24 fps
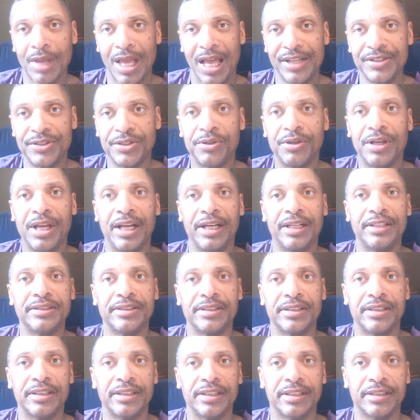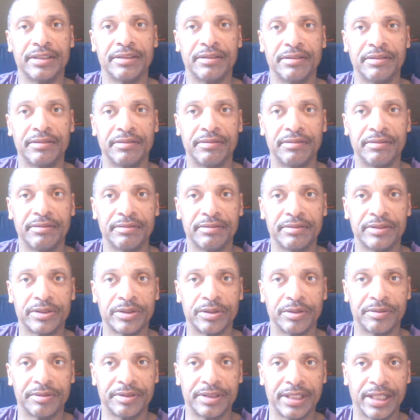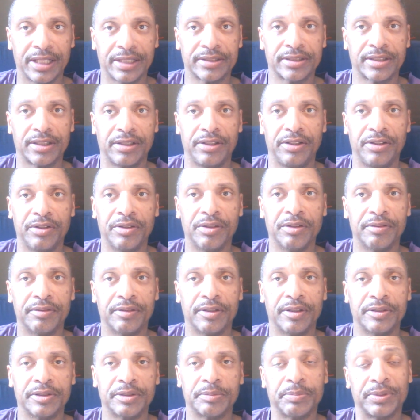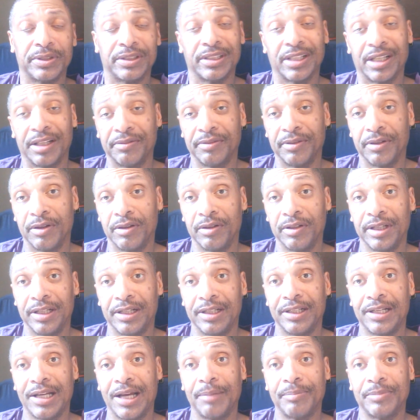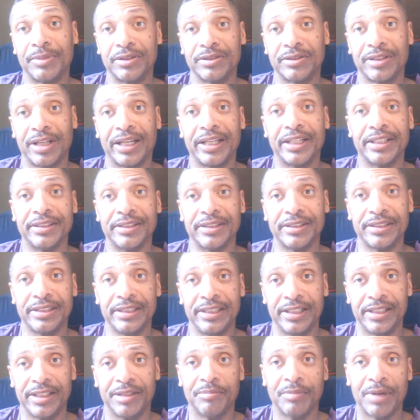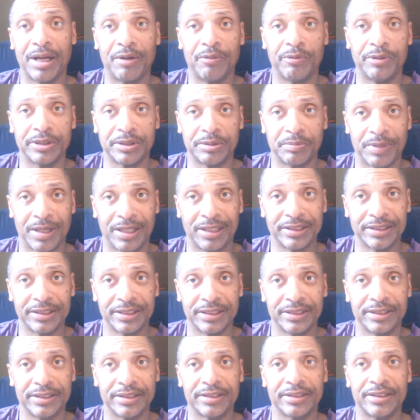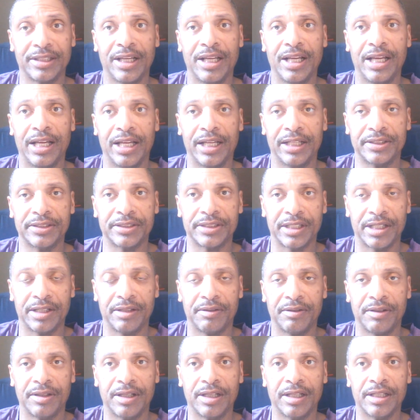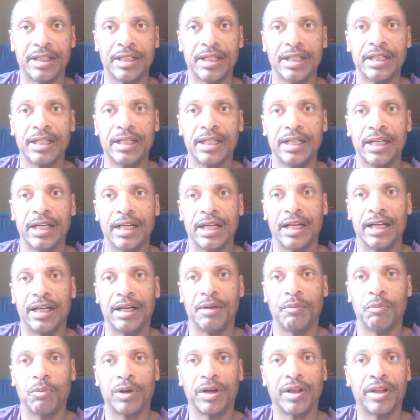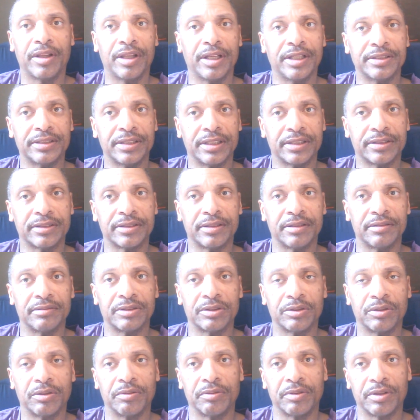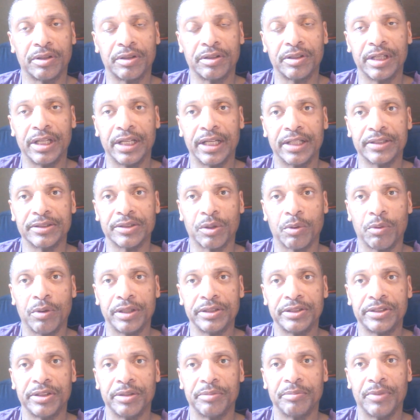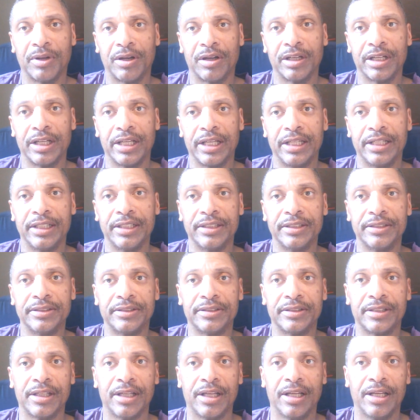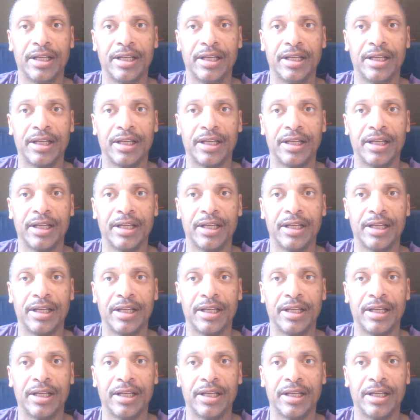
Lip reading: as you get into the sort of Tesla universe, particularly for early adopters, I can see it in my responses, etc. One of the things that's sort of lurking as a question mark is,